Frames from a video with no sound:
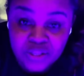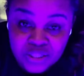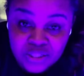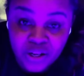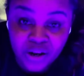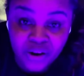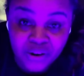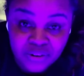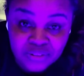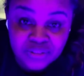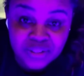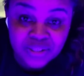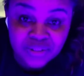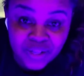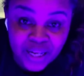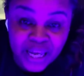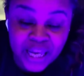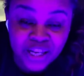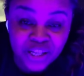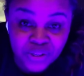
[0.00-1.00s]
salt
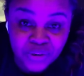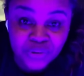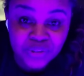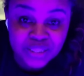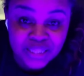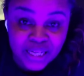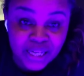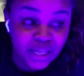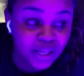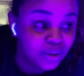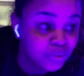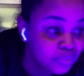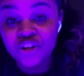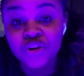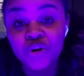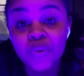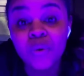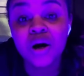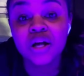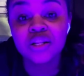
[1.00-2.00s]
in your team.
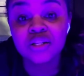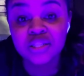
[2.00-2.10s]
You are the